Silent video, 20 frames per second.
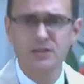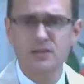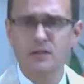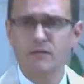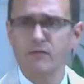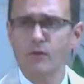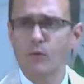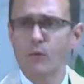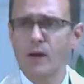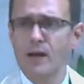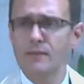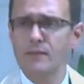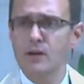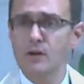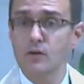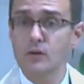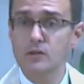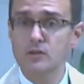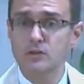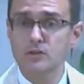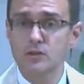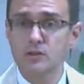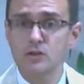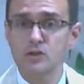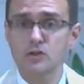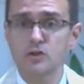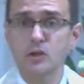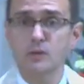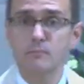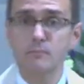of the way that Christians
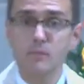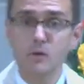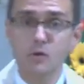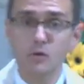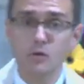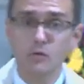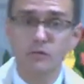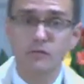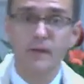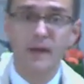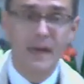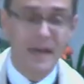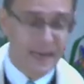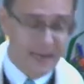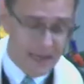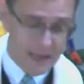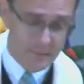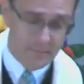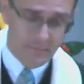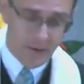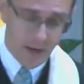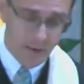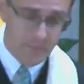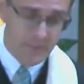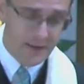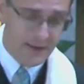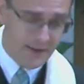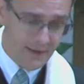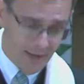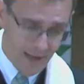should move in
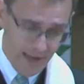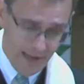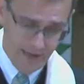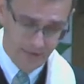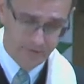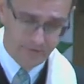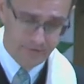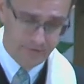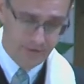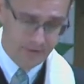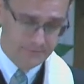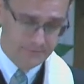public life?